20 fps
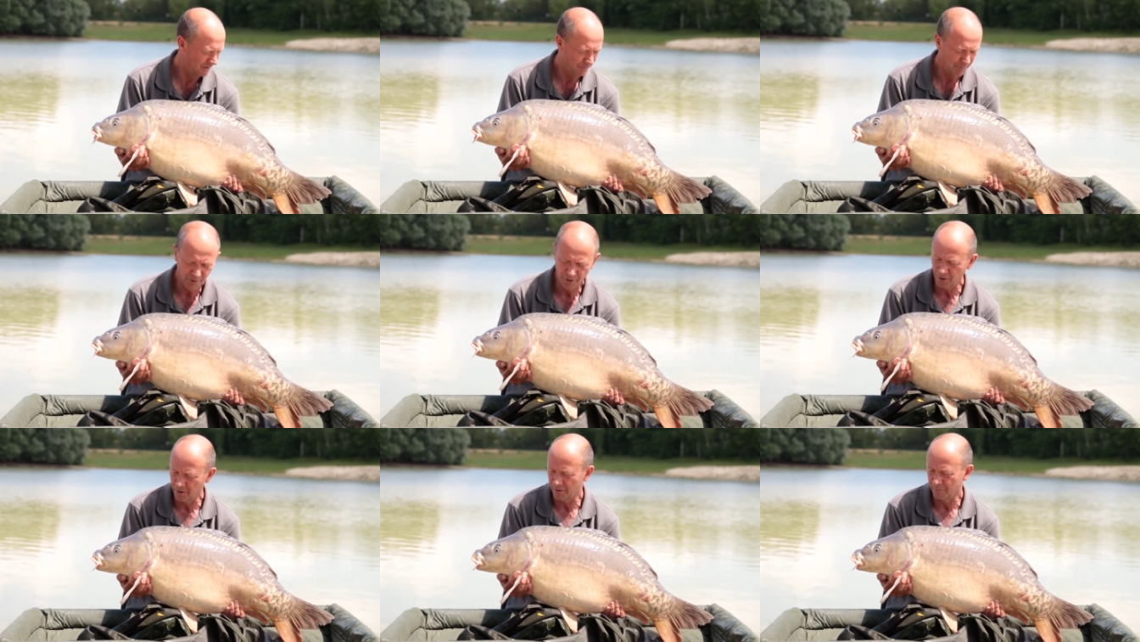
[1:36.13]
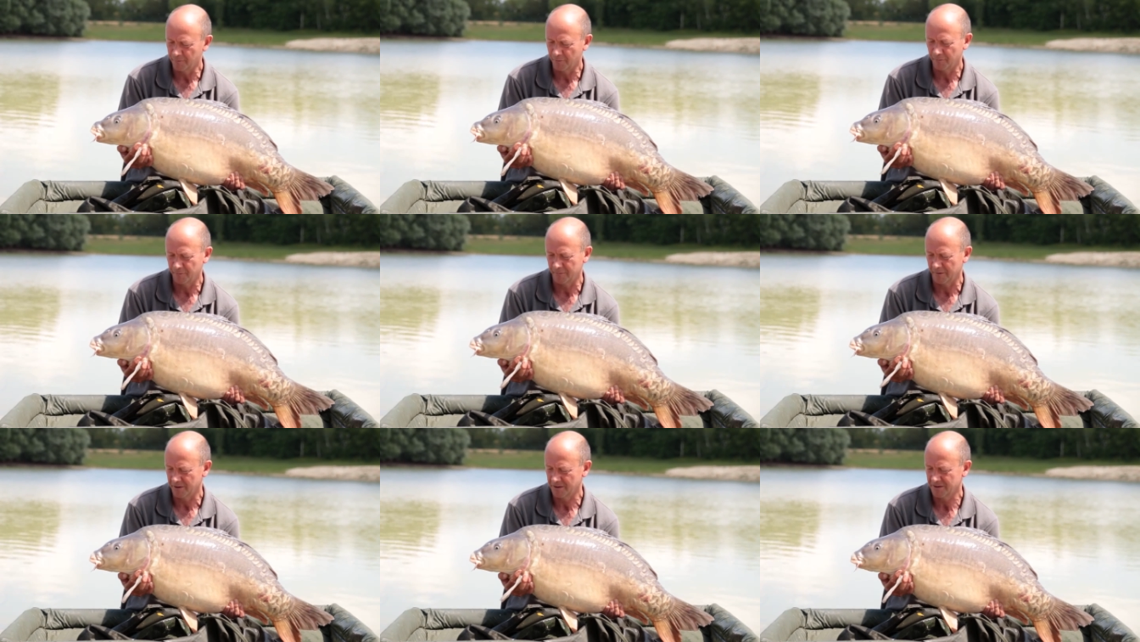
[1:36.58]
beautiful
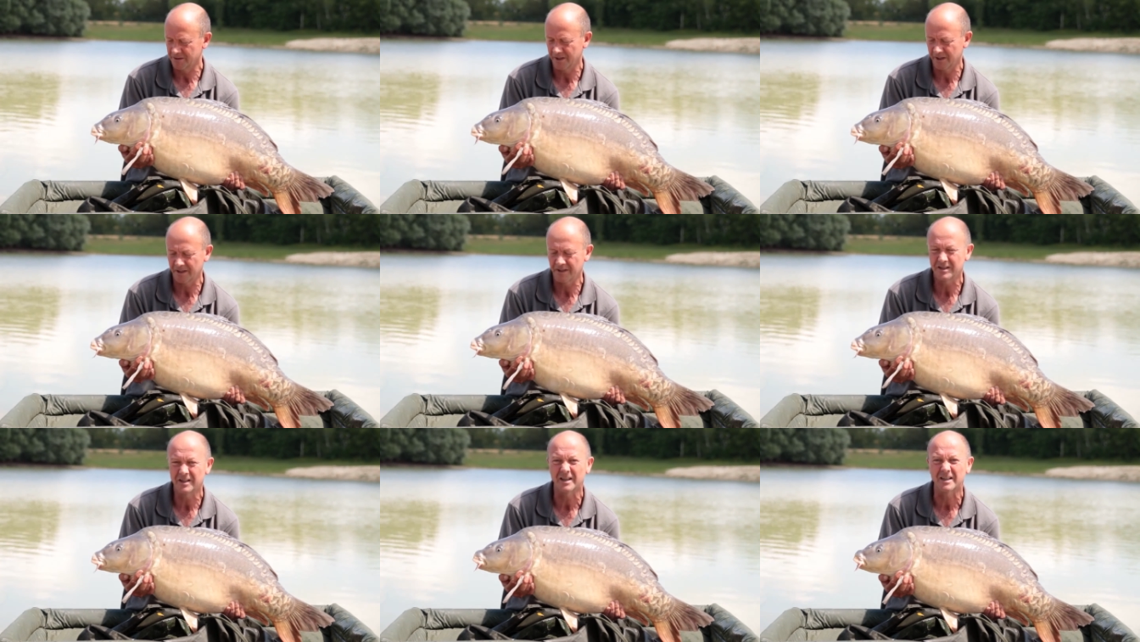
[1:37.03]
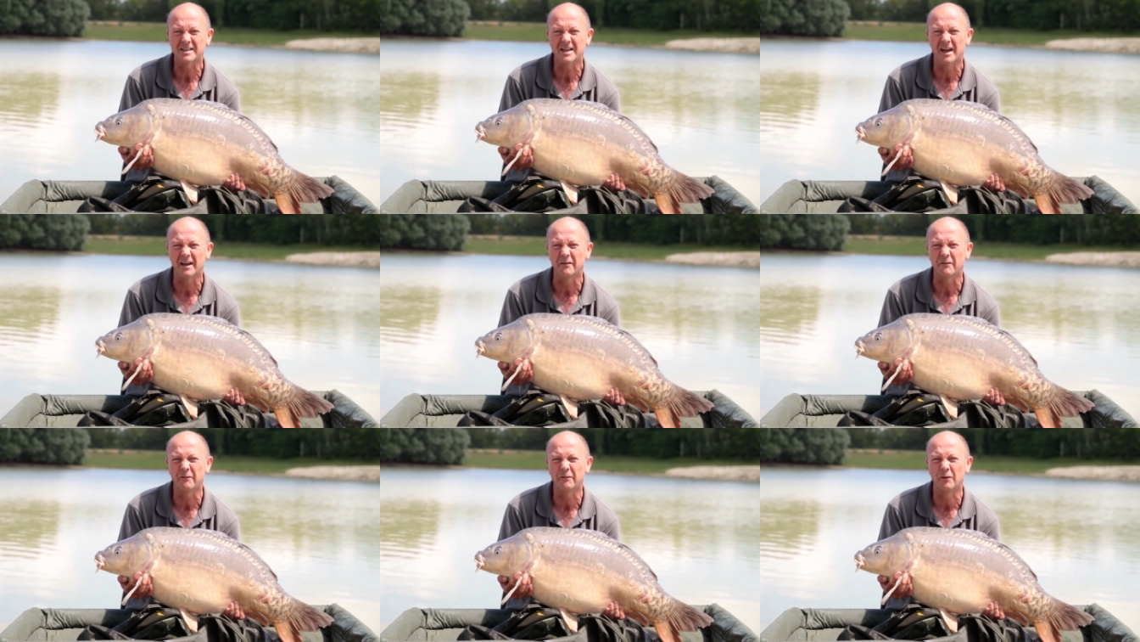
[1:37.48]
fish
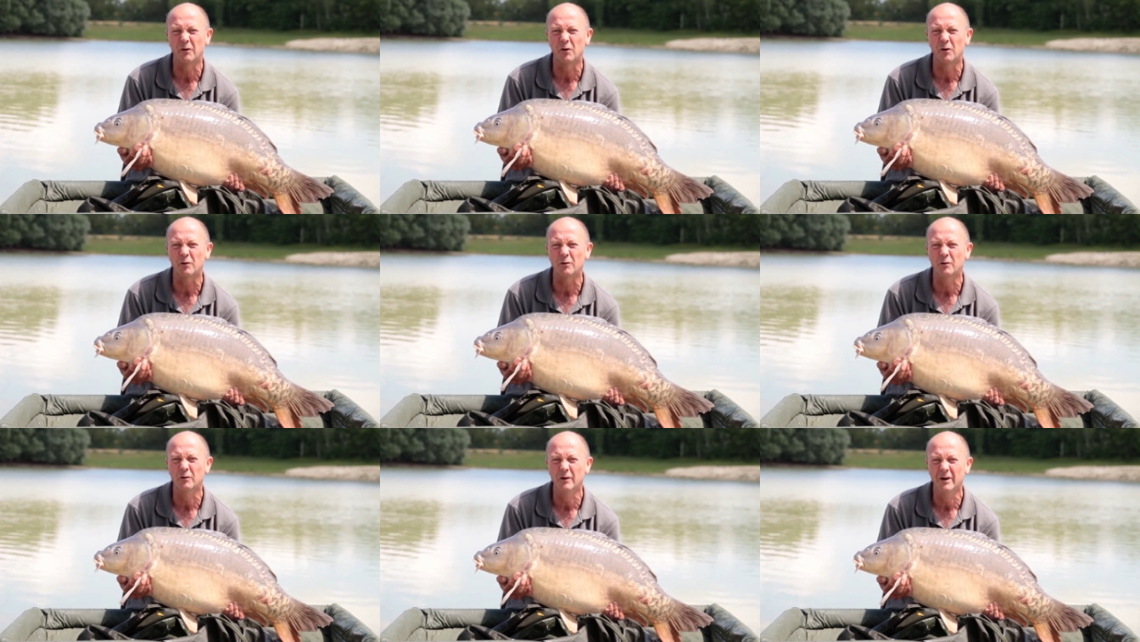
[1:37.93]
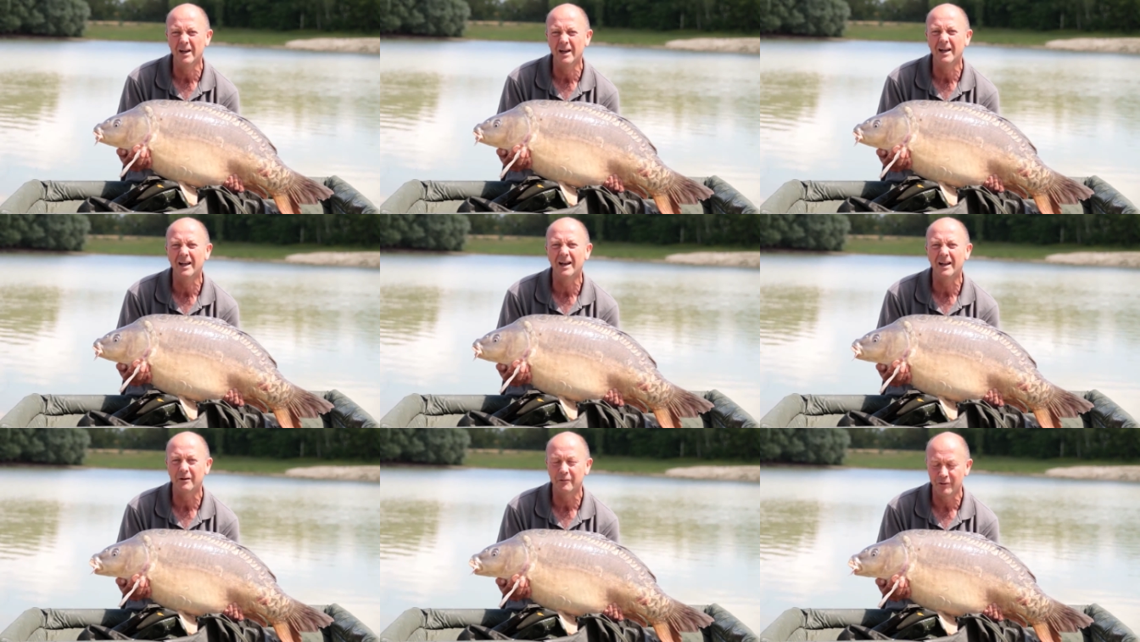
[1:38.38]
36.8. fought
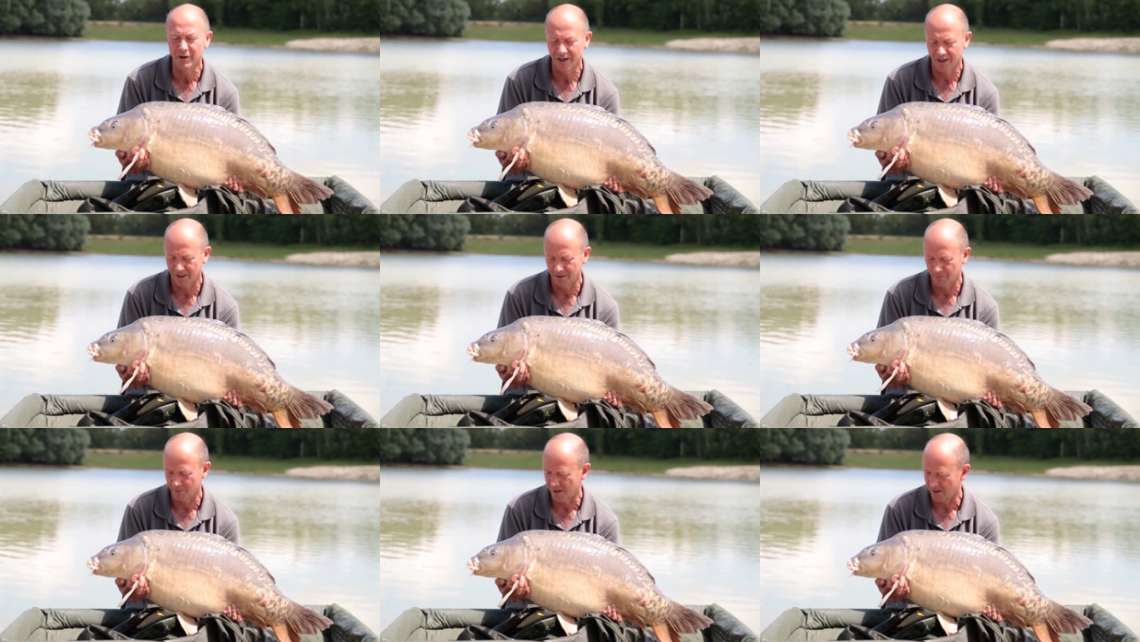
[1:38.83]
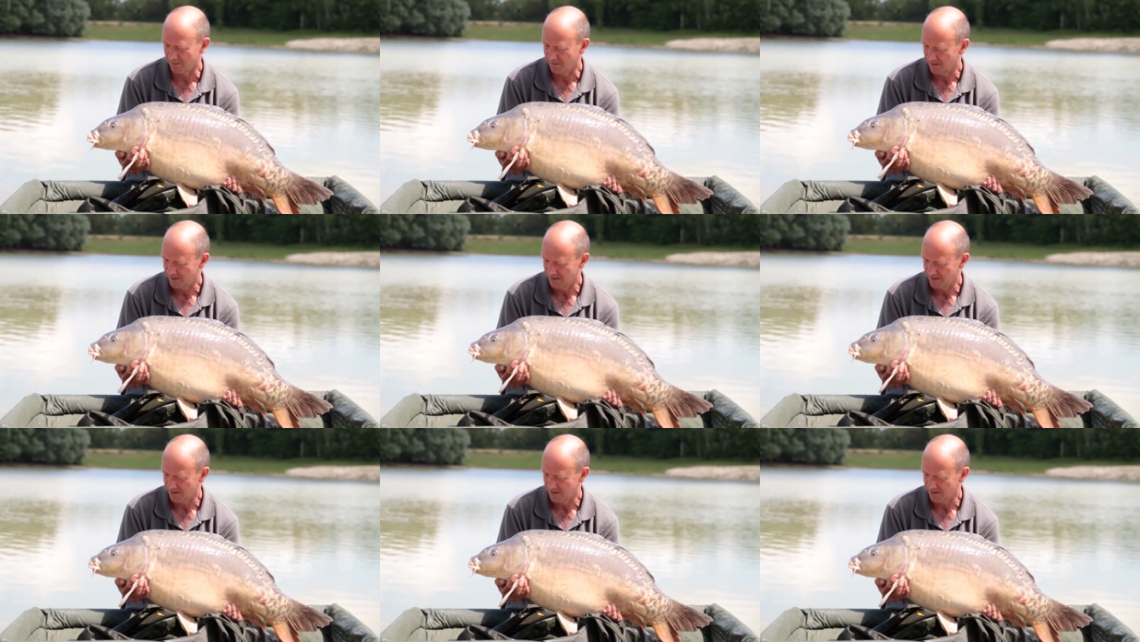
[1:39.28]
really really well